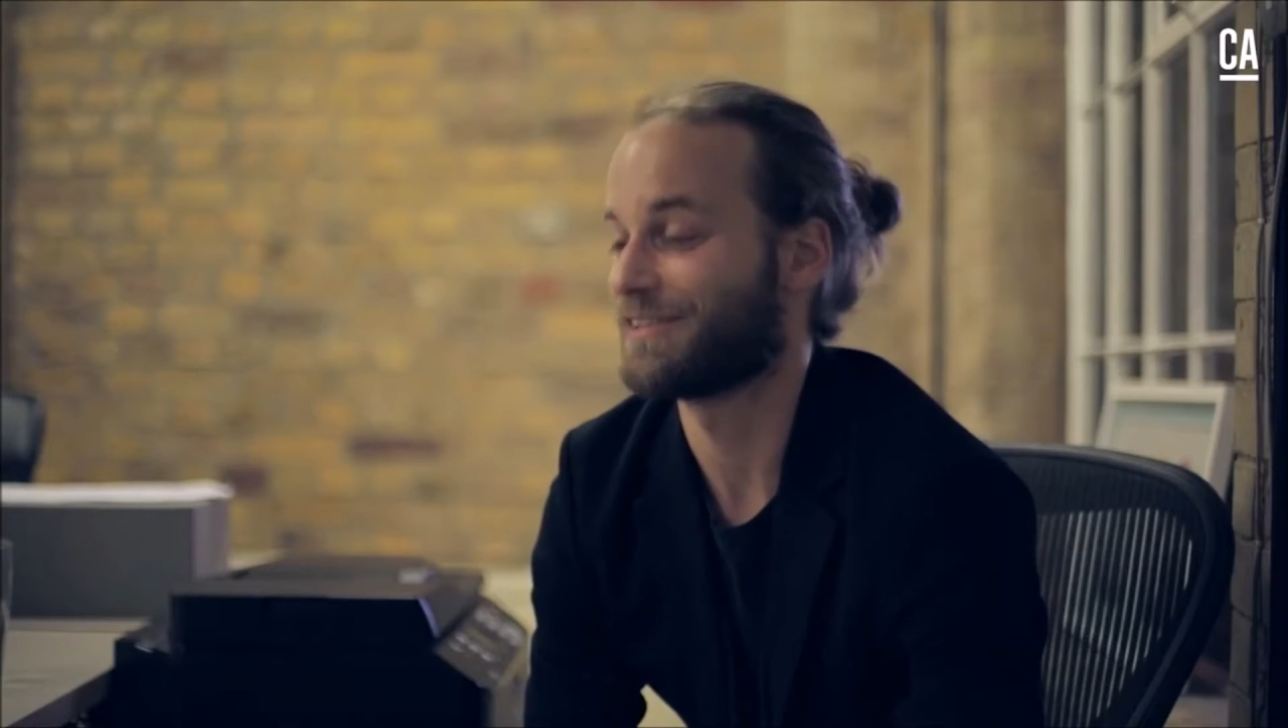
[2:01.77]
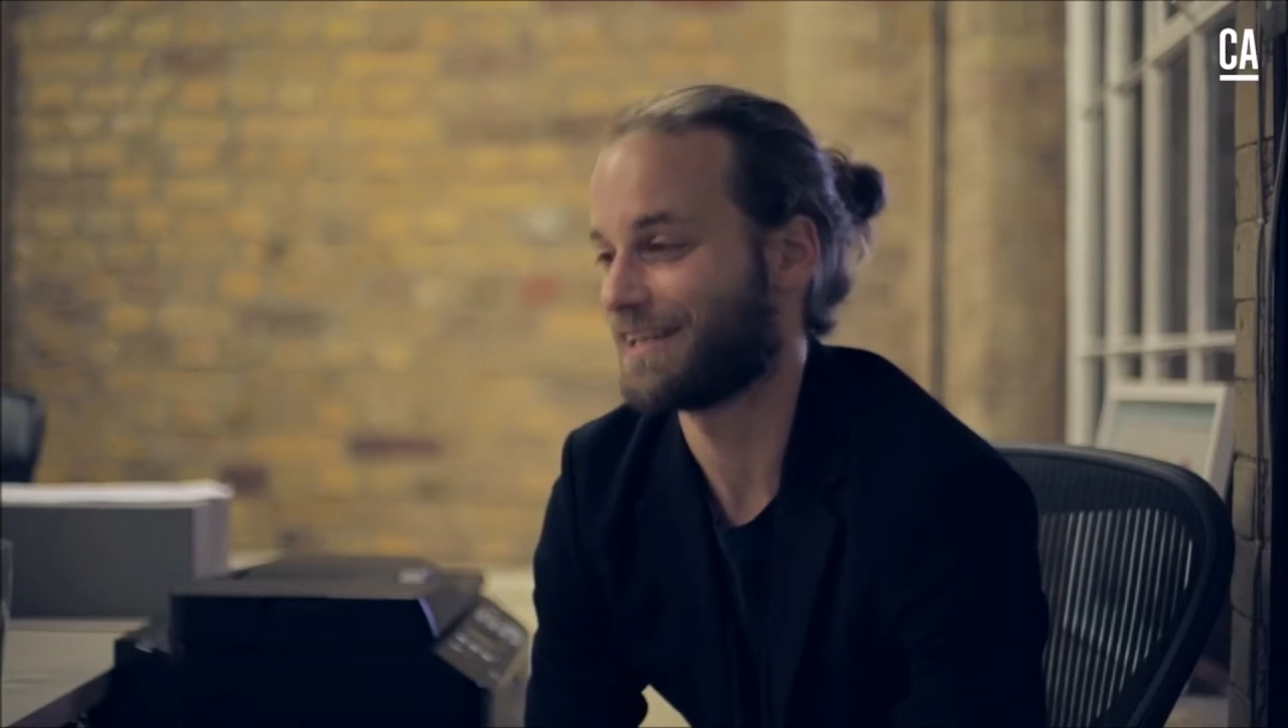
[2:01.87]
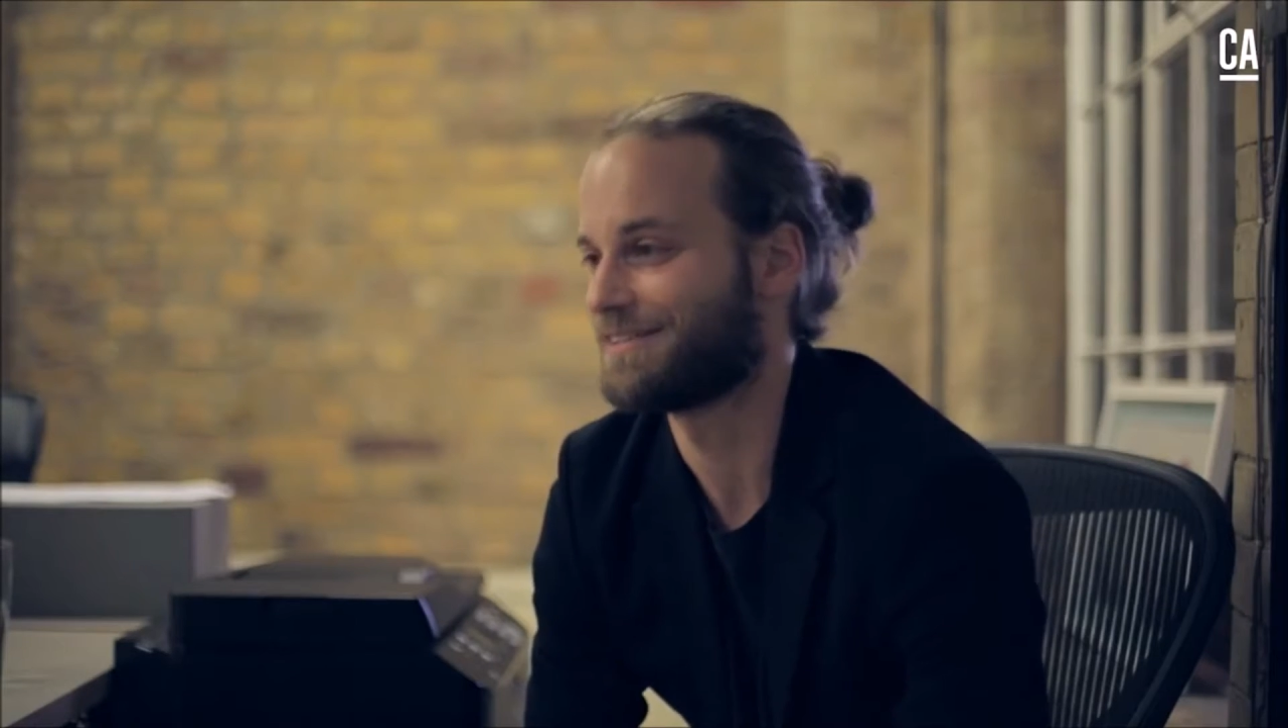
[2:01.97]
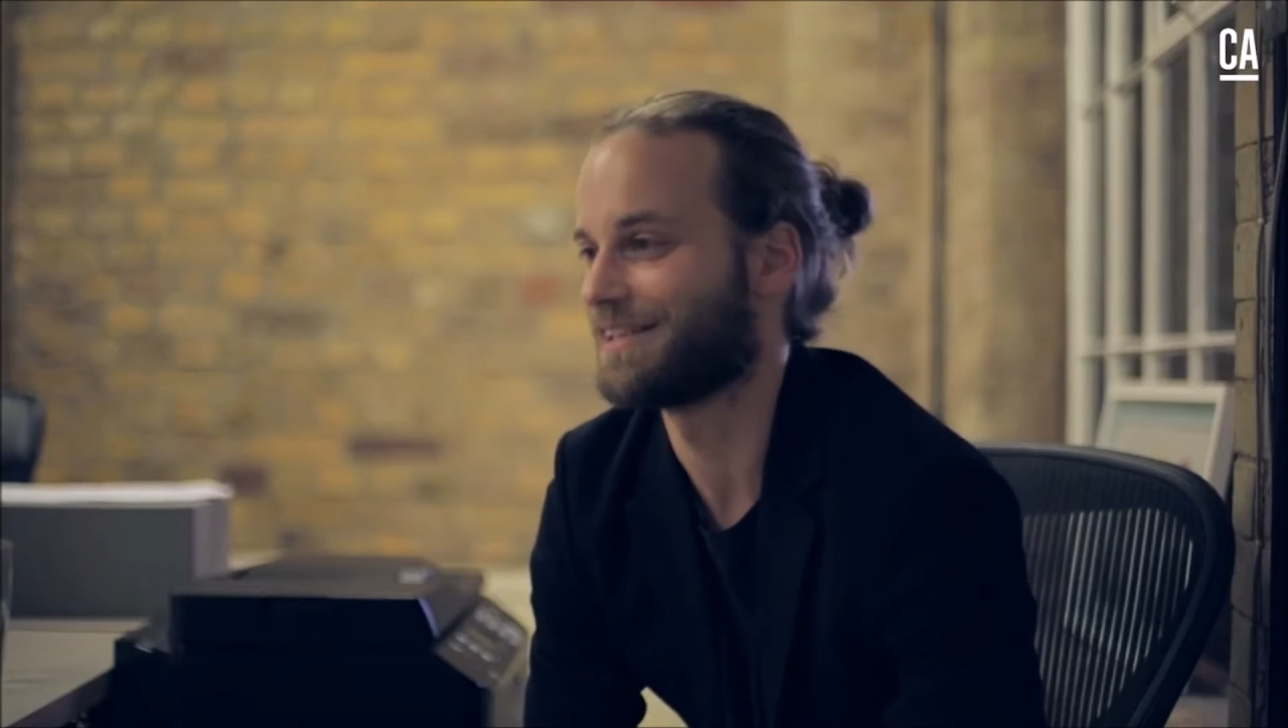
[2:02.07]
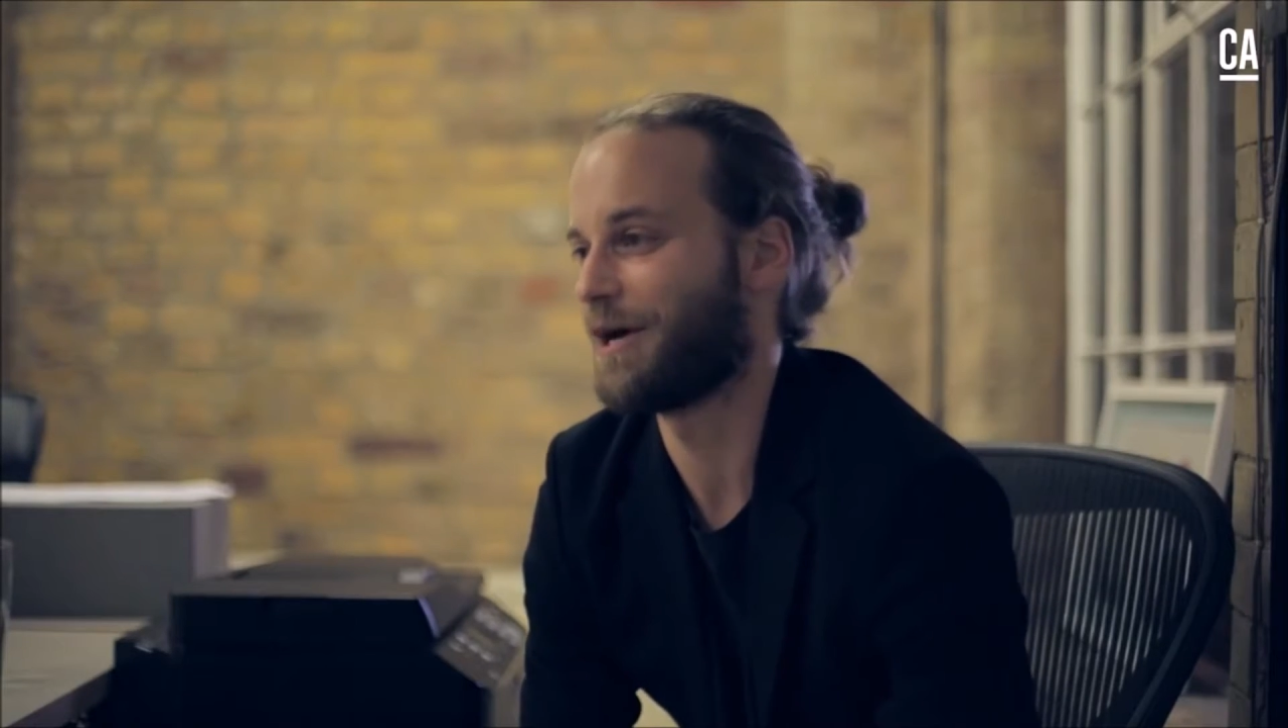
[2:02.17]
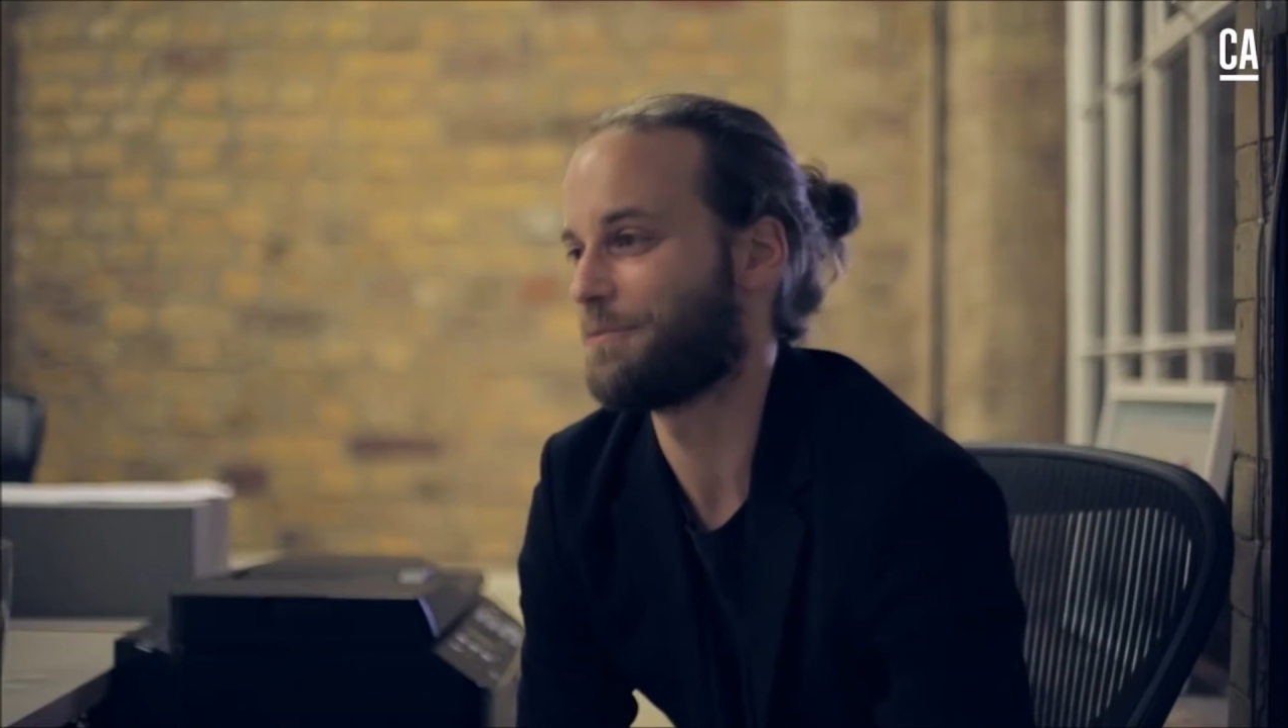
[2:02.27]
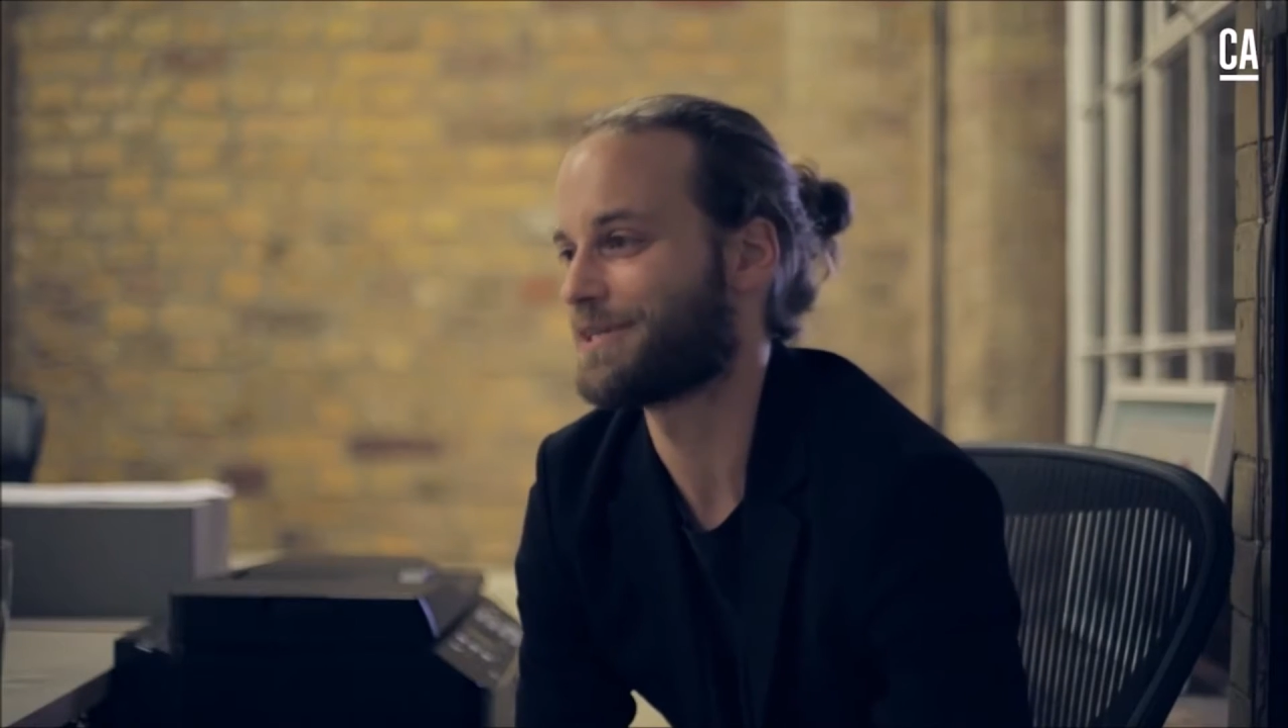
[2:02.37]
so that's the account